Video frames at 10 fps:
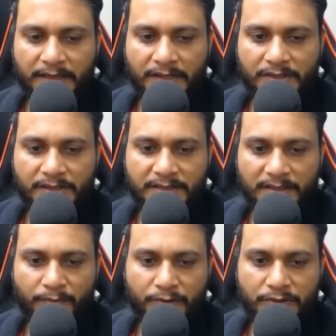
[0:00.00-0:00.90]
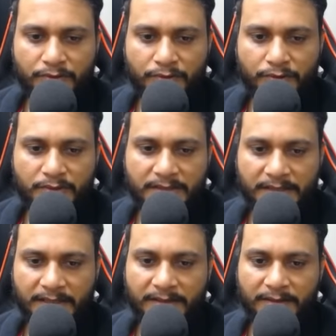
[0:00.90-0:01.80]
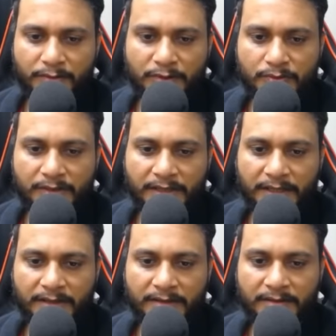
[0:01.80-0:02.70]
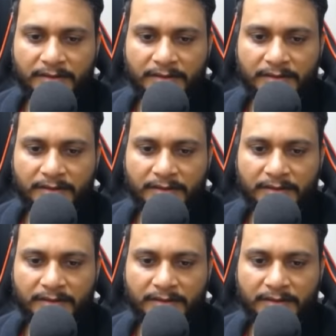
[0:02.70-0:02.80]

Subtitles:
initial step was to use a set which will take,